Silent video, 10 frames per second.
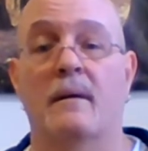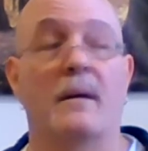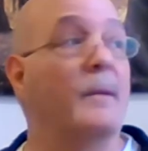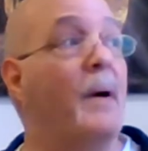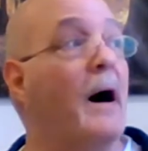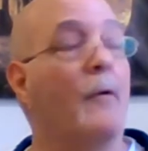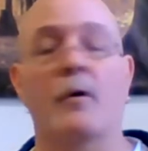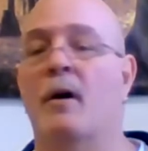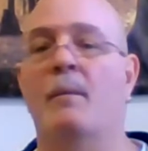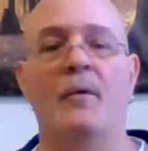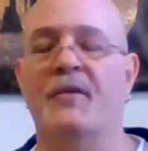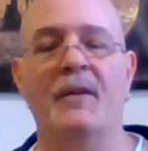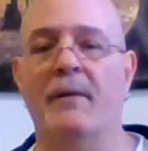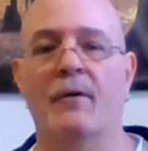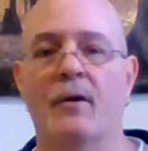The power almost
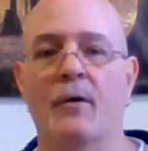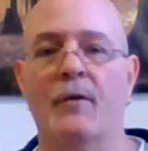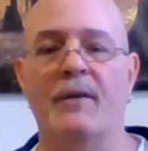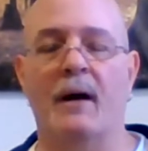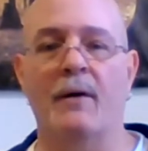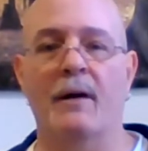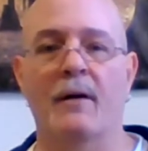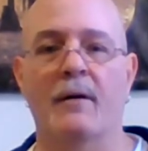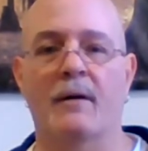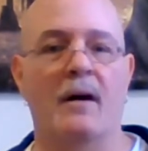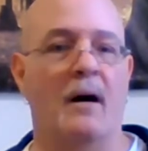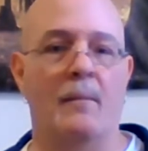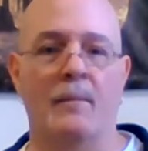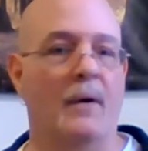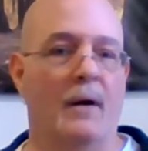never goes out here.
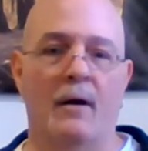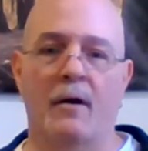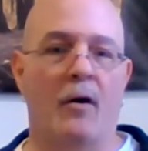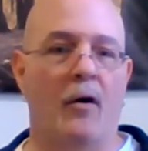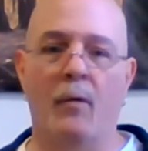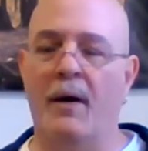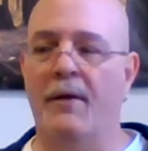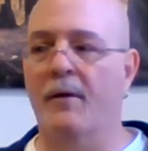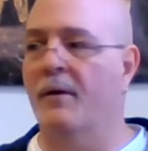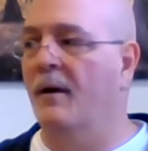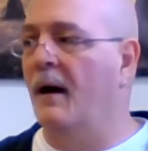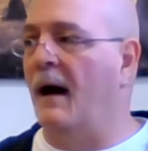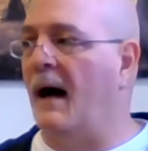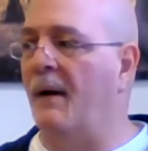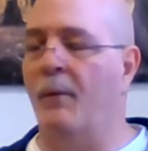Come cold weather,
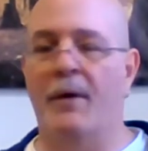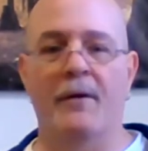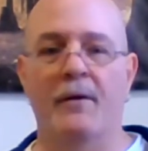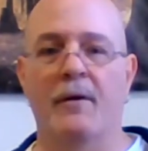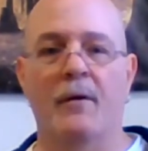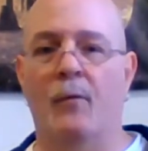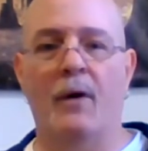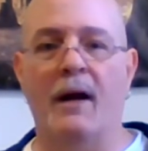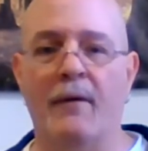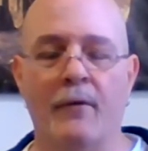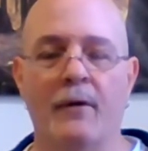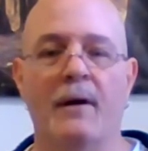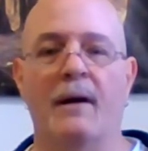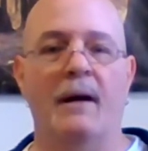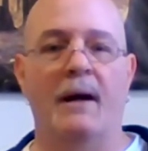hot weather, whatever,
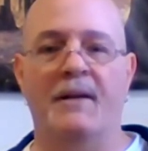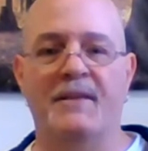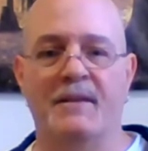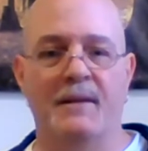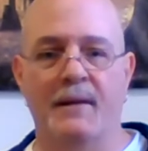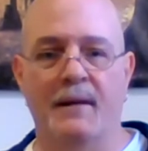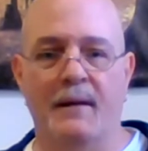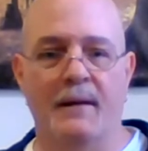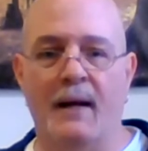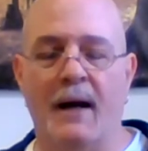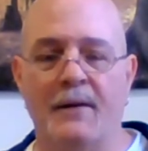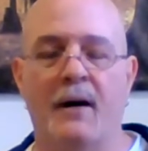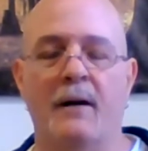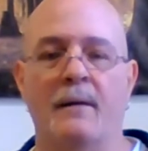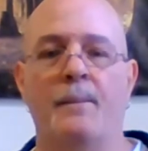it's not
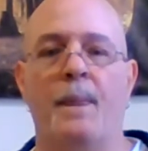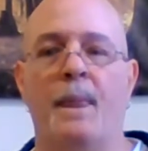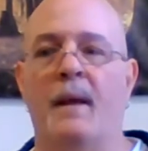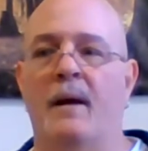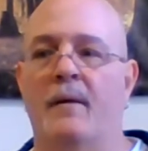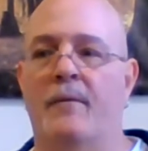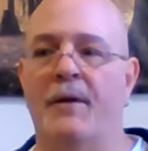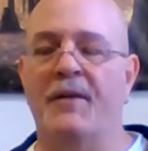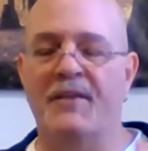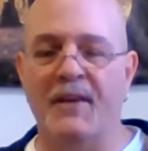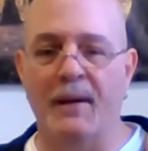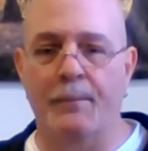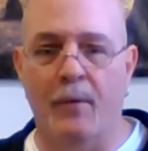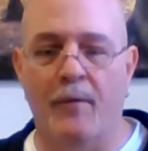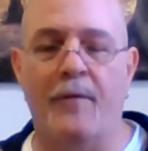done. For the
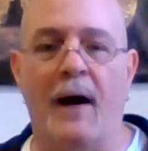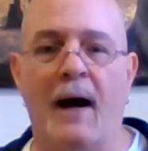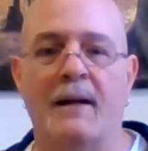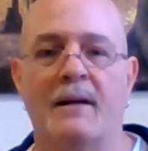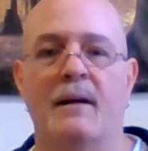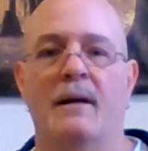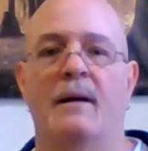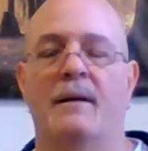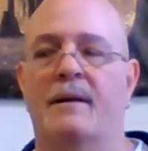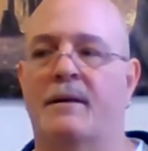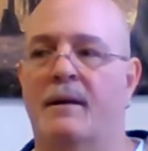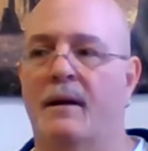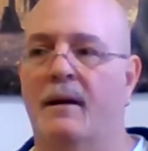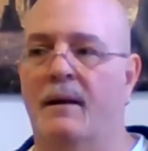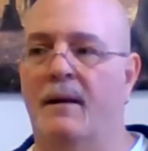simple fact that
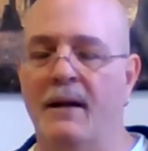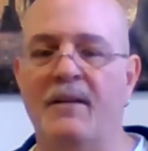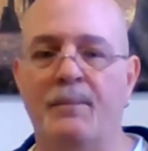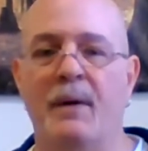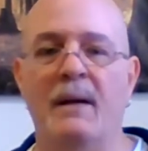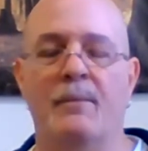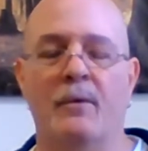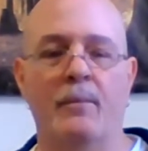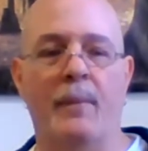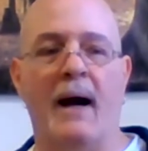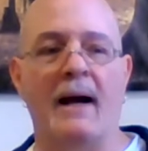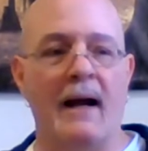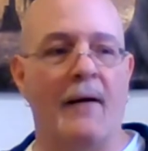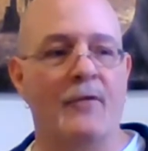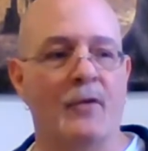these people, back
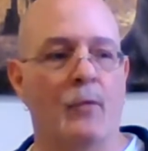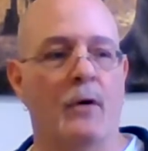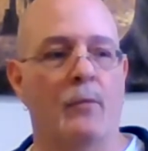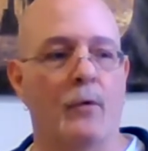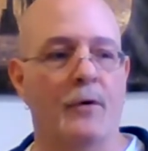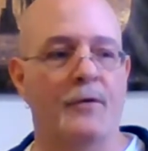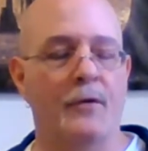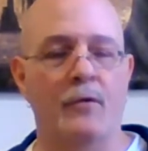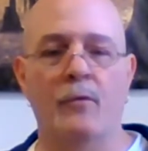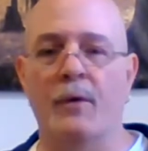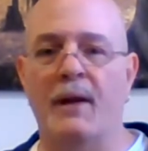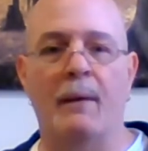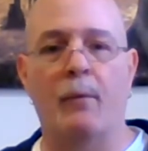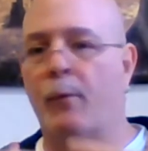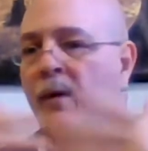after World War II, when they
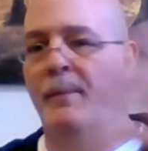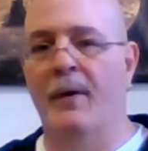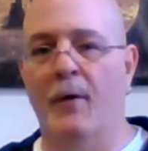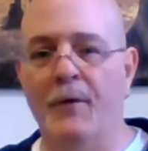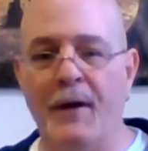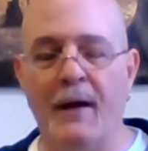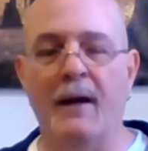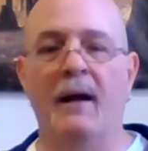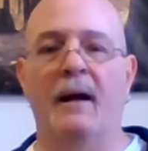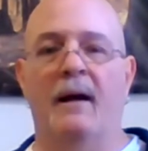were rebuilding